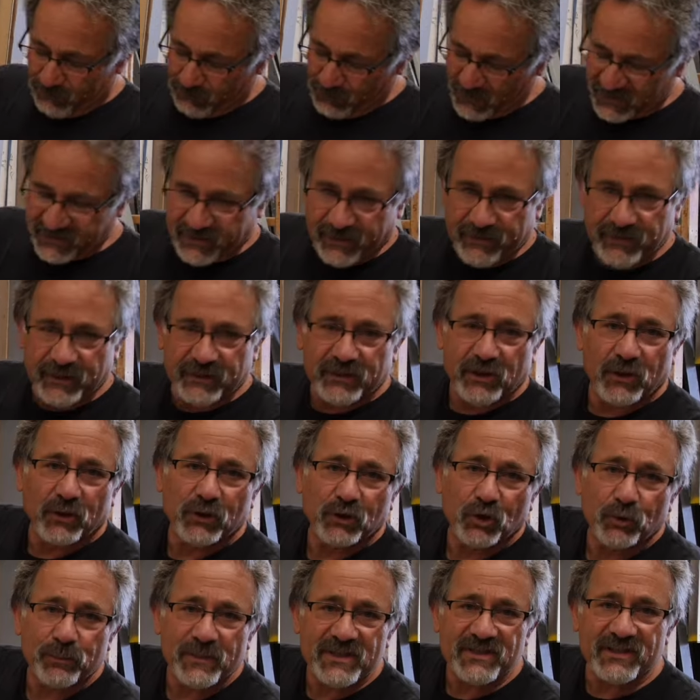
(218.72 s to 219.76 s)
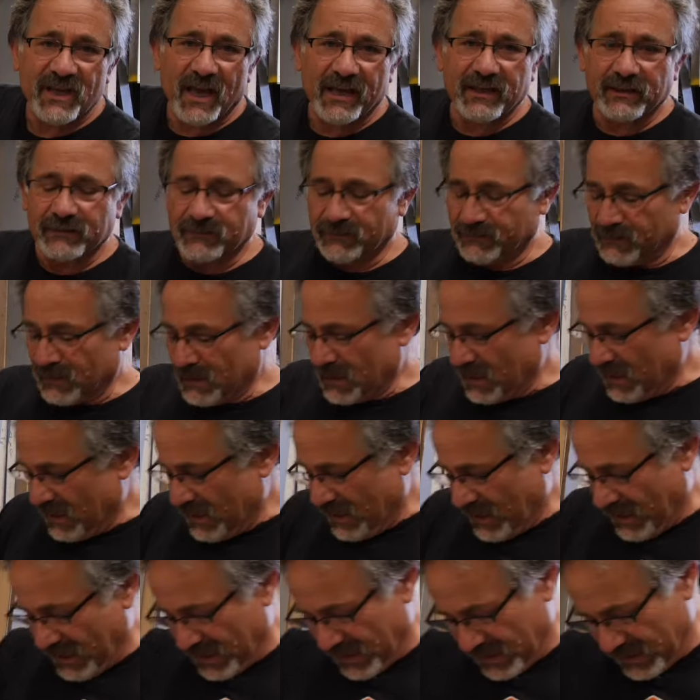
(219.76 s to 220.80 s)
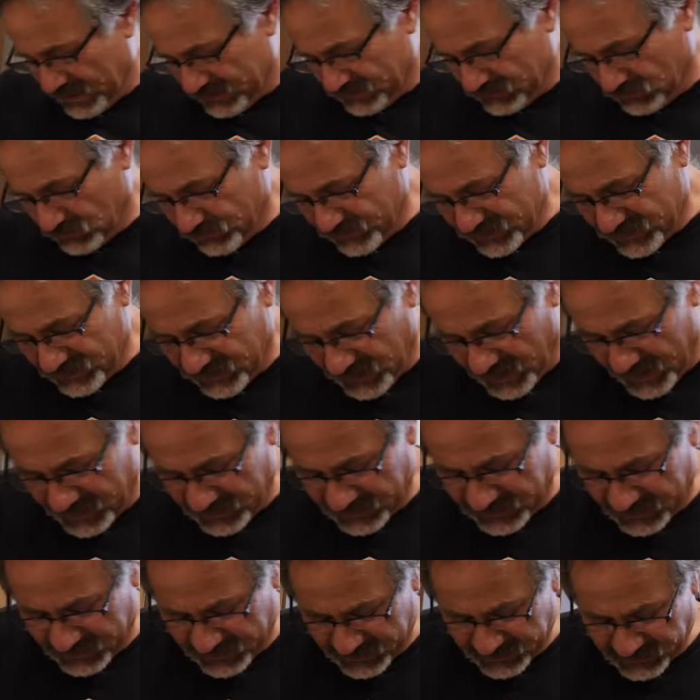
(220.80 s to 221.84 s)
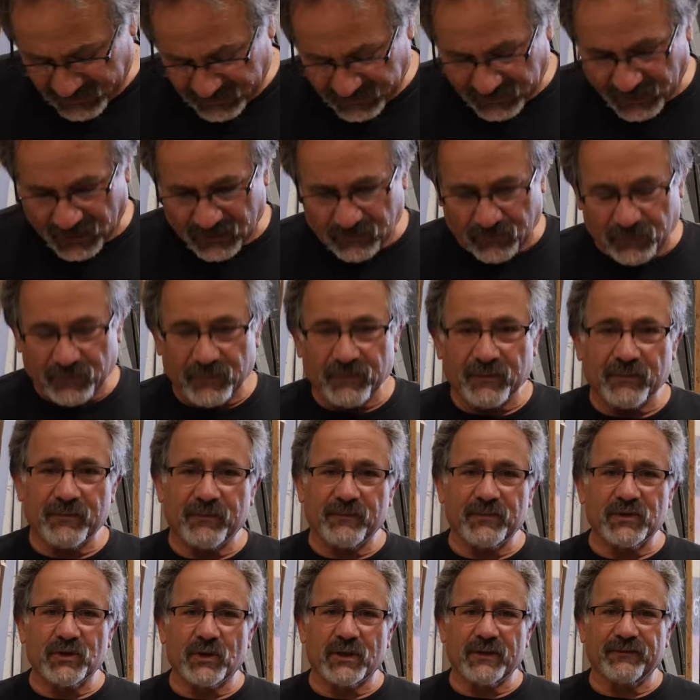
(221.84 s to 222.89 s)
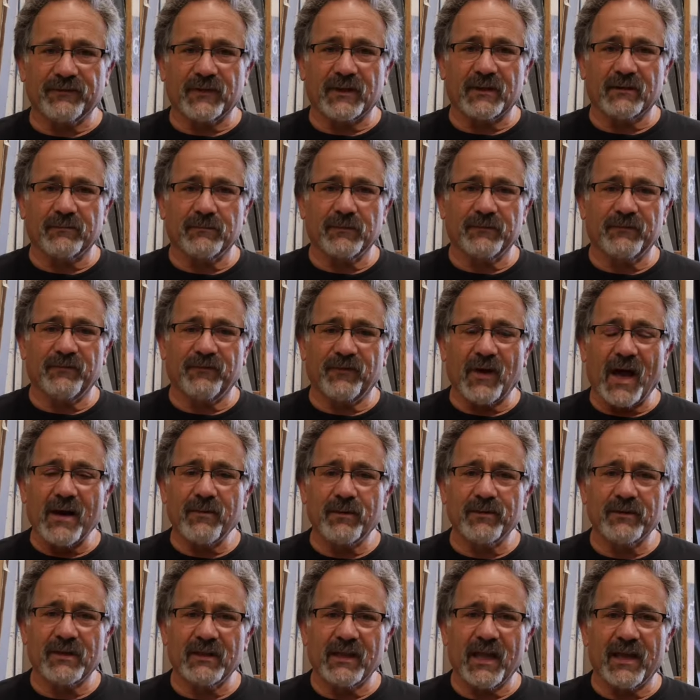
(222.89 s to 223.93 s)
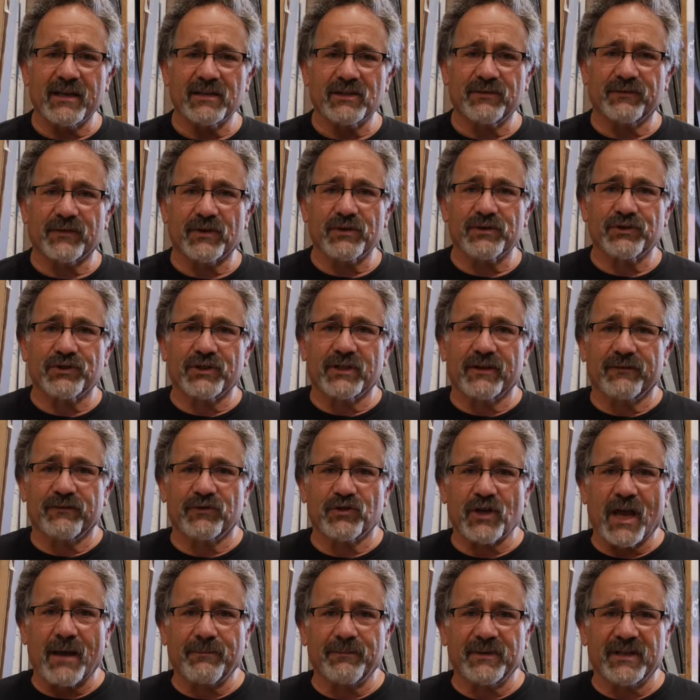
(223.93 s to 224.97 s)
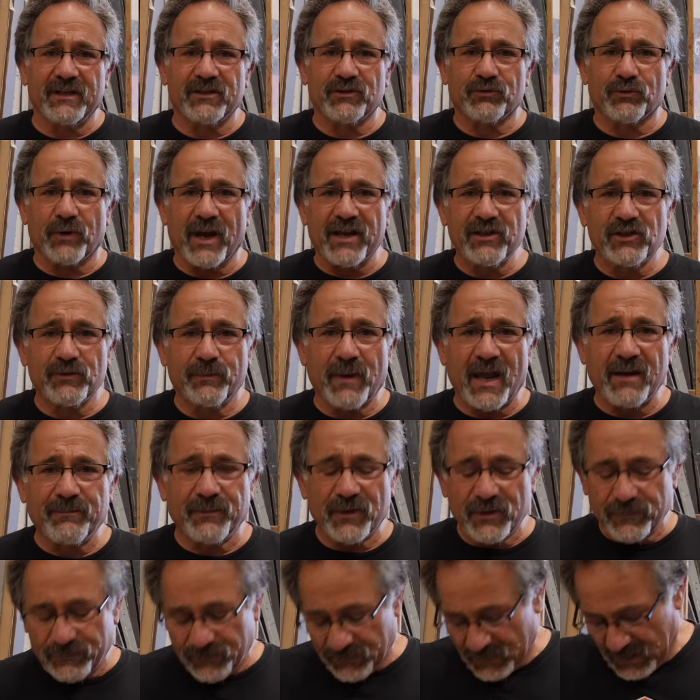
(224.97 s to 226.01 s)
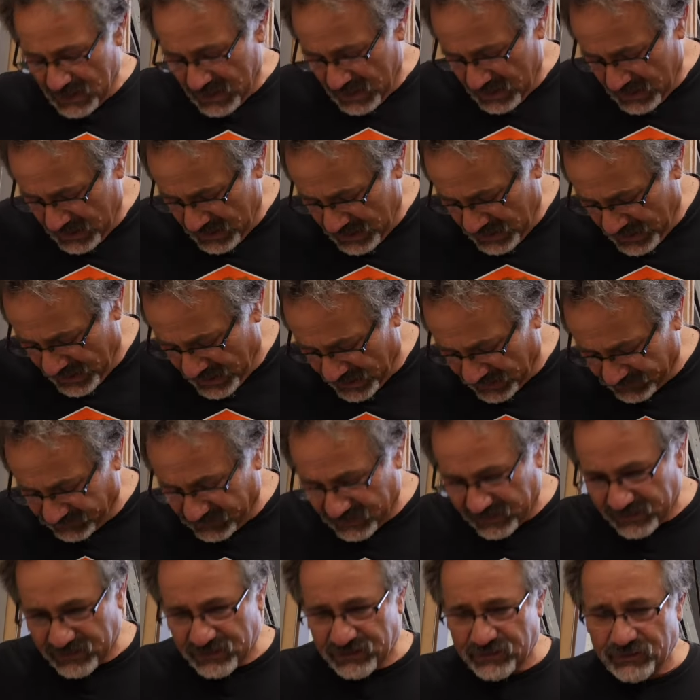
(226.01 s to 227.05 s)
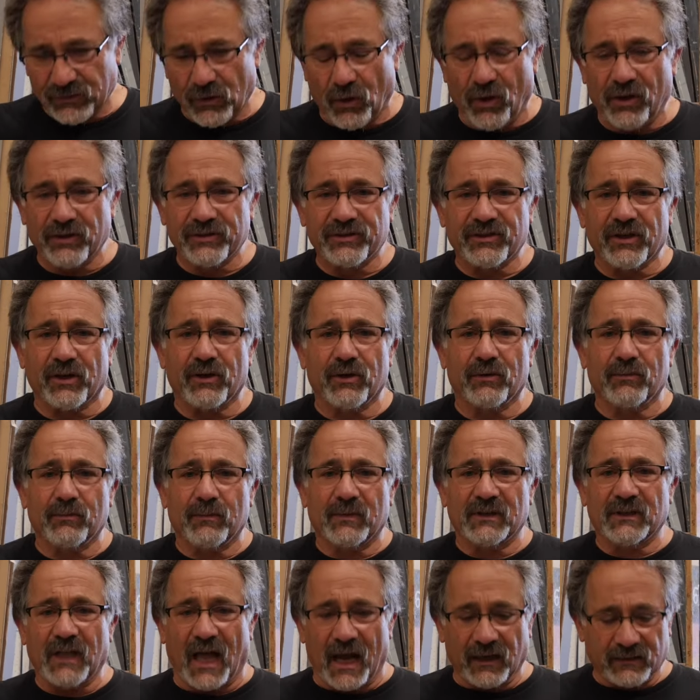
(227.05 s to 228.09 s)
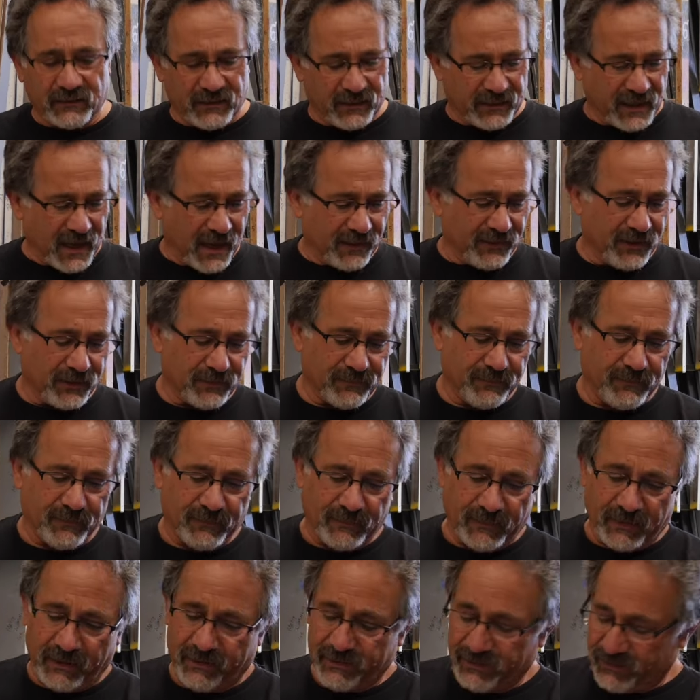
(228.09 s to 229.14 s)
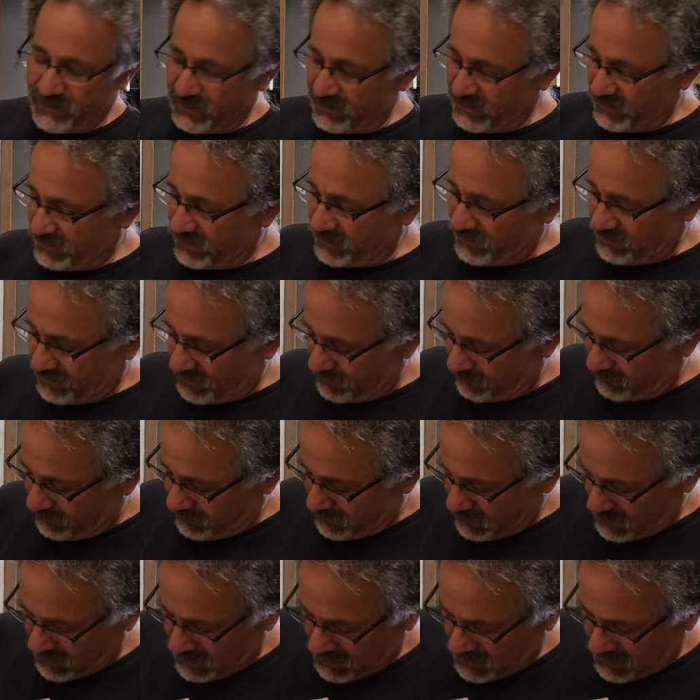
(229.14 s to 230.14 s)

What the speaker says: material called Lumicite, and Lumicite is a sort of a fiberglass version of Japanese rice paper, and these also lock together. There's a system